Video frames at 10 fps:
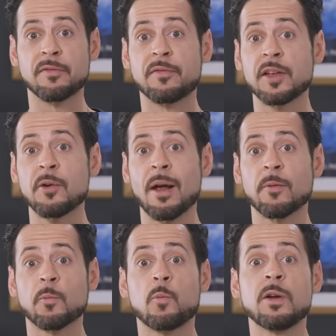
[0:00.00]
figure
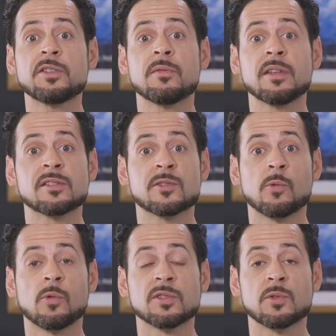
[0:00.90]
out which of these
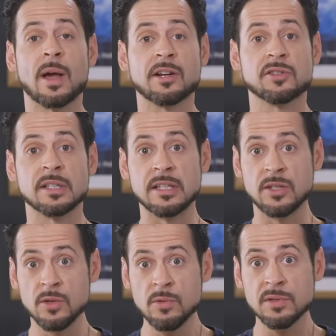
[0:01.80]
tools you actually
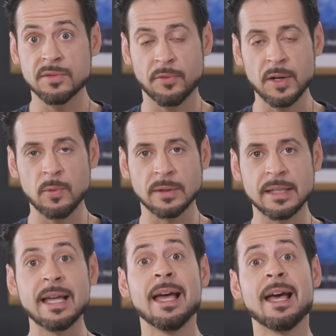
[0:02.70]
use
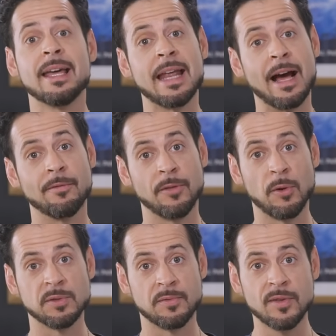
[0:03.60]
frequently and have
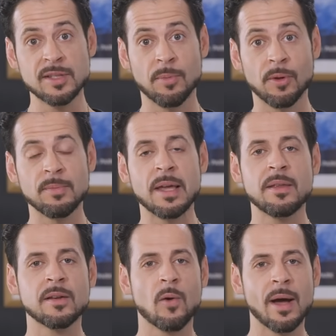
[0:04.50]
those visible, and
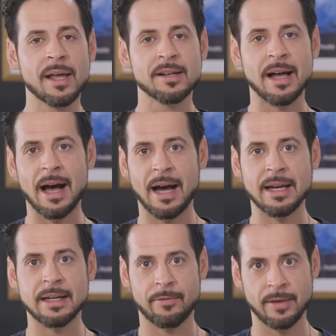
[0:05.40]
then go ahead and
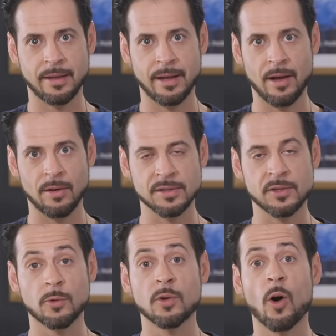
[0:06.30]
hide everything else.
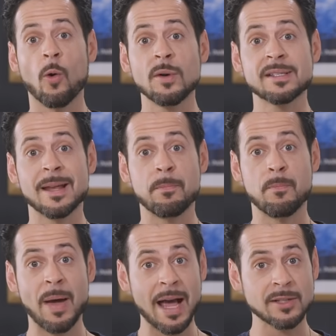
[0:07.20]
You can always
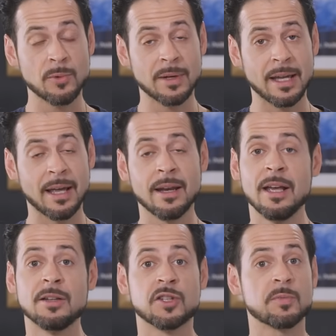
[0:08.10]
get back to it again
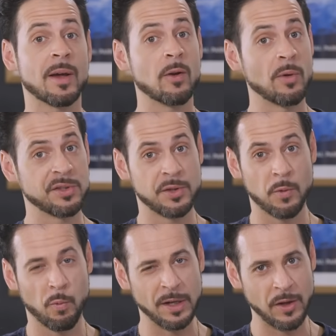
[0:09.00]
just by going to
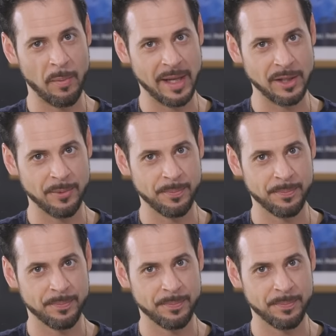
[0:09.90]
your window menu.